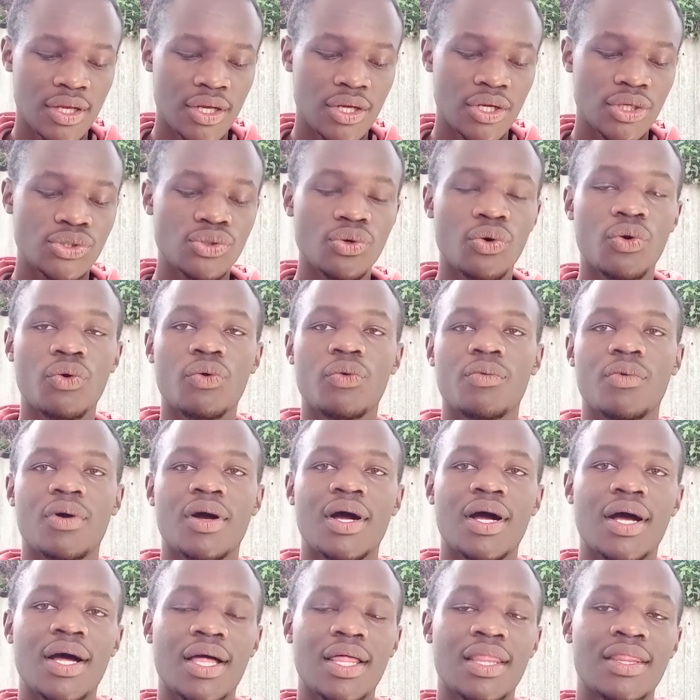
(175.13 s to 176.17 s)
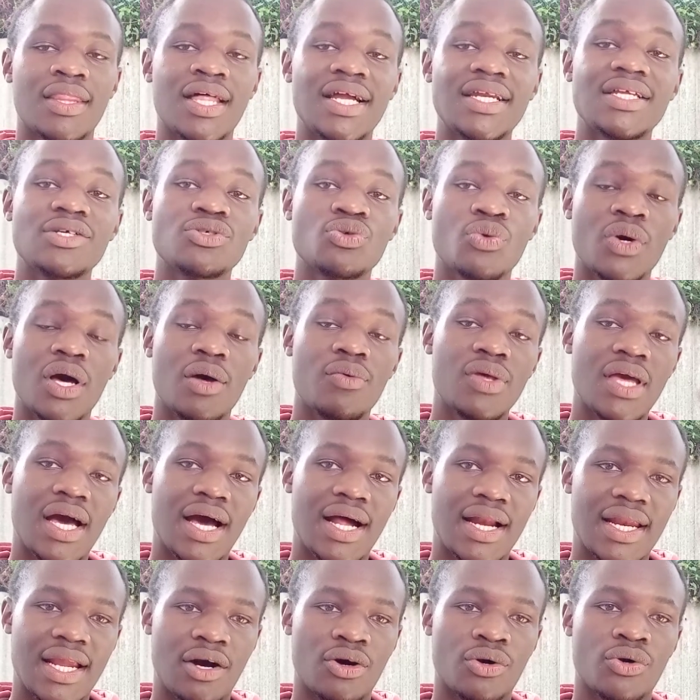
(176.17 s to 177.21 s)
So that is where we
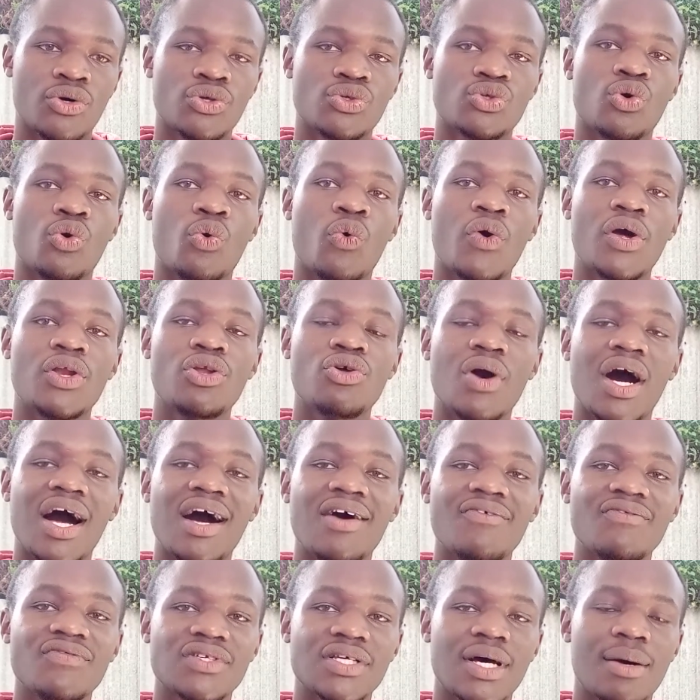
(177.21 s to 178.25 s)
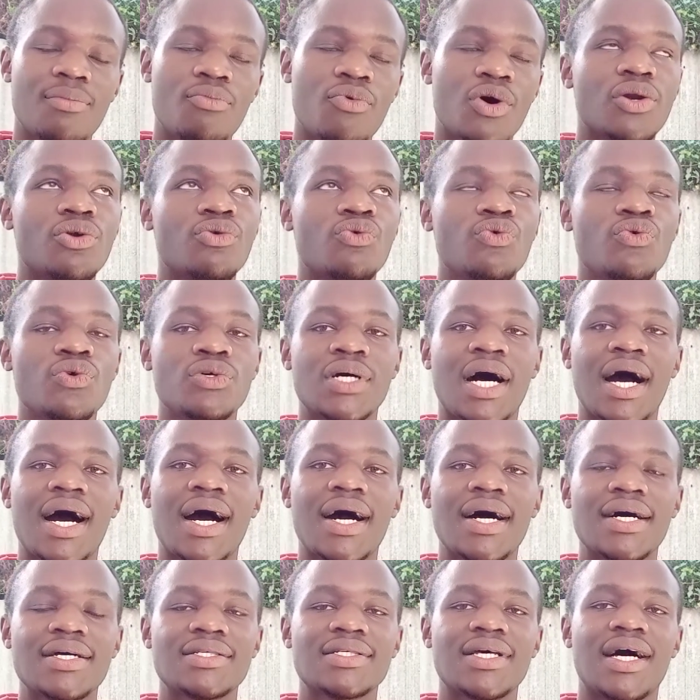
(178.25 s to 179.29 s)
are now. So when you have someone who
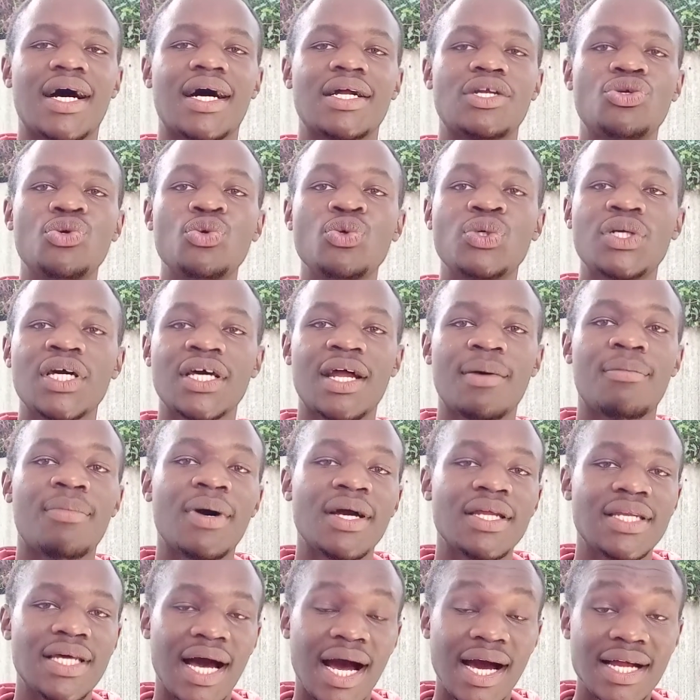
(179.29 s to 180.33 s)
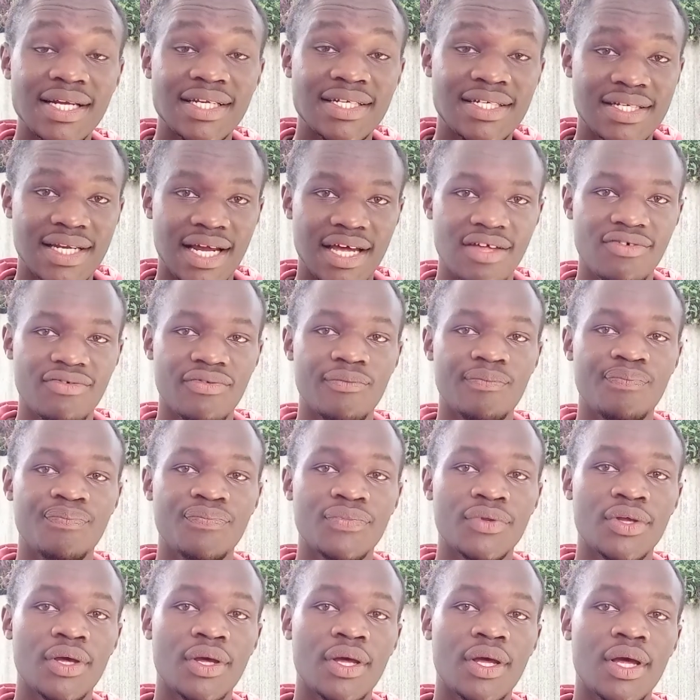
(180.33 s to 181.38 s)
has a 2 terabyte hard drive,
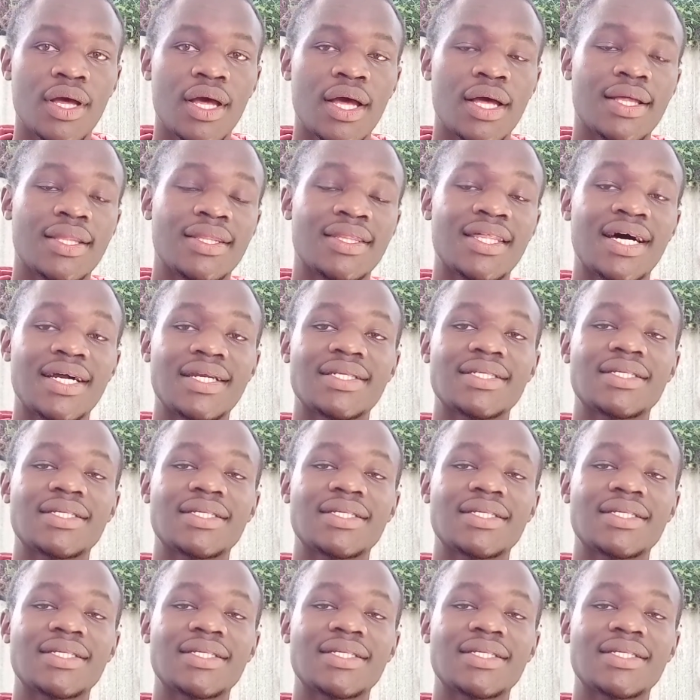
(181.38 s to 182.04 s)
that